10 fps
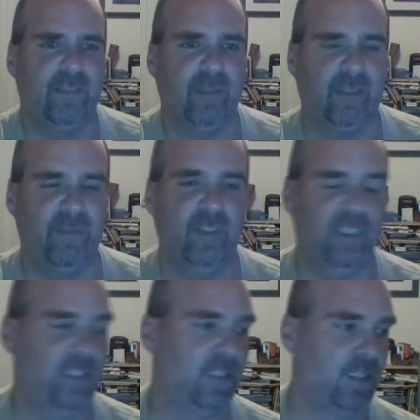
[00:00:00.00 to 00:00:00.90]
Facebook
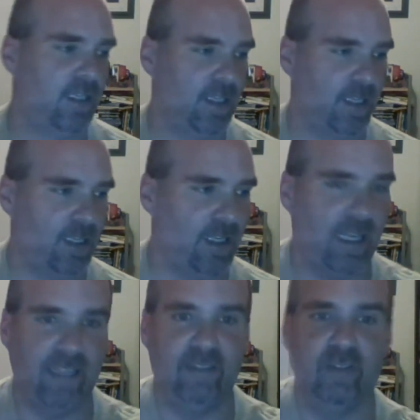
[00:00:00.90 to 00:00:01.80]
community,
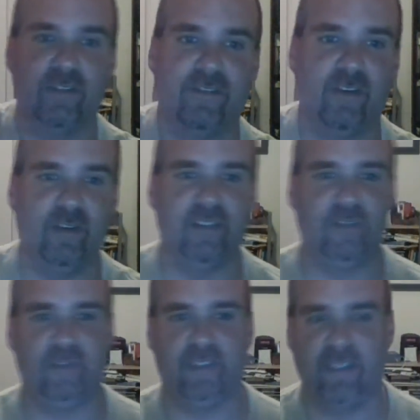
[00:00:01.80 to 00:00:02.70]
I do look forward